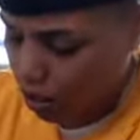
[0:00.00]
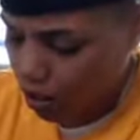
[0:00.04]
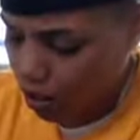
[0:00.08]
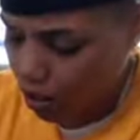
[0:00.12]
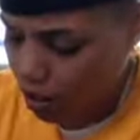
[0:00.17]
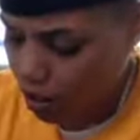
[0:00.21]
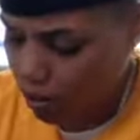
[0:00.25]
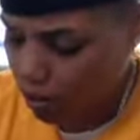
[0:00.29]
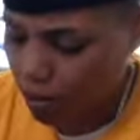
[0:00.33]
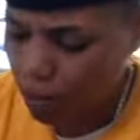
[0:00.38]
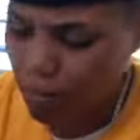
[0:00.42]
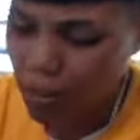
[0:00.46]

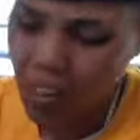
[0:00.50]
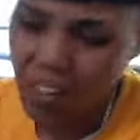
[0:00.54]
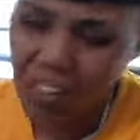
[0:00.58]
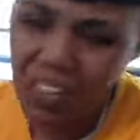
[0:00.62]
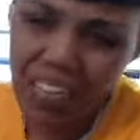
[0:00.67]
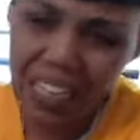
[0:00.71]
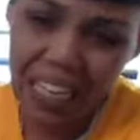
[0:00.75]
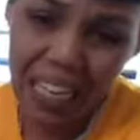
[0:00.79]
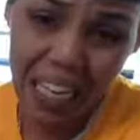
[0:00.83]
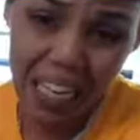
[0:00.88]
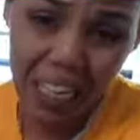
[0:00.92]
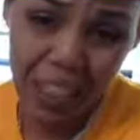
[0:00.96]
Something about an
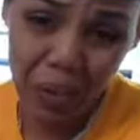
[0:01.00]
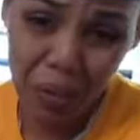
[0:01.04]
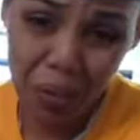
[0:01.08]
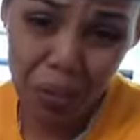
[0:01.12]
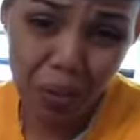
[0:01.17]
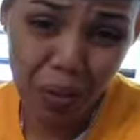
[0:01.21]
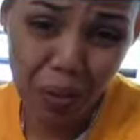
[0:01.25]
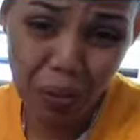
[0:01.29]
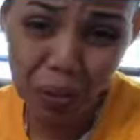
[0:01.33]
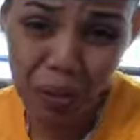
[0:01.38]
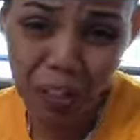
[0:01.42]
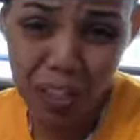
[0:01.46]

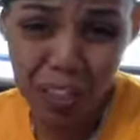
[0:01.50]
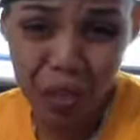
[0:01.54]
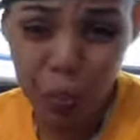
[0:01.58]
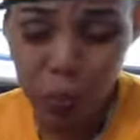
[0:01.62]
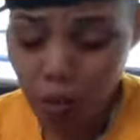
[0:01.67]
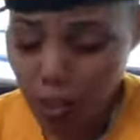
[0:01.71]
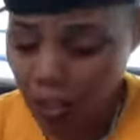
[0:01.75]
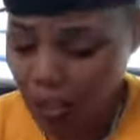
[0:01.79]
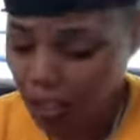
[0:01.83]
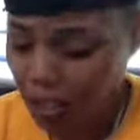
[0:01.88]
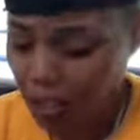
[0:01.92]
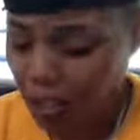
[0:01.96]
engagement ring. They
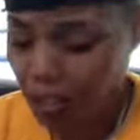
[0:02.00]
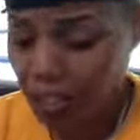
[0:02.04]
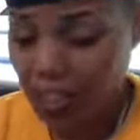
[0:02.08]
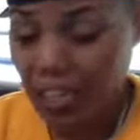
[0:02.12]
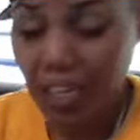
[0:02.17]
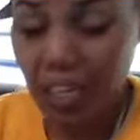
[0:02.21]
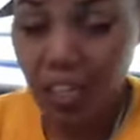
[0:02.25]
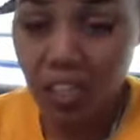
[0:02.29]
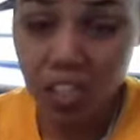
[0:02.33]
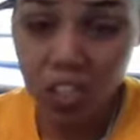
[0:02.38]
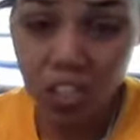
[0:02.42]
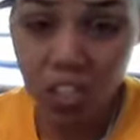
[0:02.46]
want to get
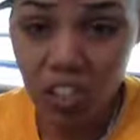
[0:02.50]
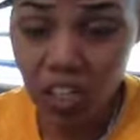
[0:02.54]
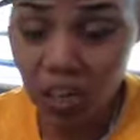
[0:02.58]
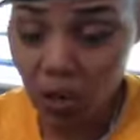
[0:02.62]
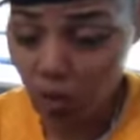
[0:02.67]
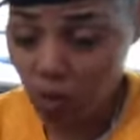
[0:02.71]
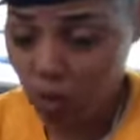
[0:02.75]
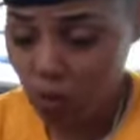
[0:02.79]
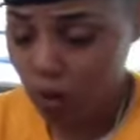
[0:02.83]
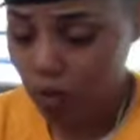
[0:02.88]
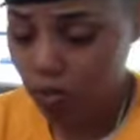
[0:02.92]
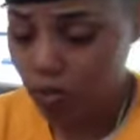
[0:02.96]
engaged now
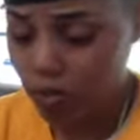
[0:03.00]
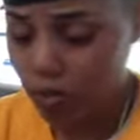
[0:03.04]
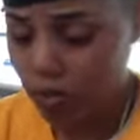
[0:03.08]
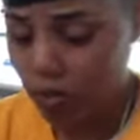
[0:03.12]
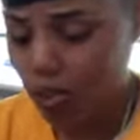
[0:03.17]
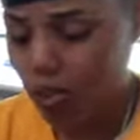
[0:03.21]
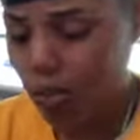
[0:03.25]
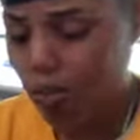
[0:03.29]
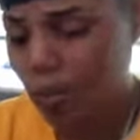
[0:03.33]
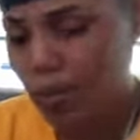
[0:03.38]
all of a sudden.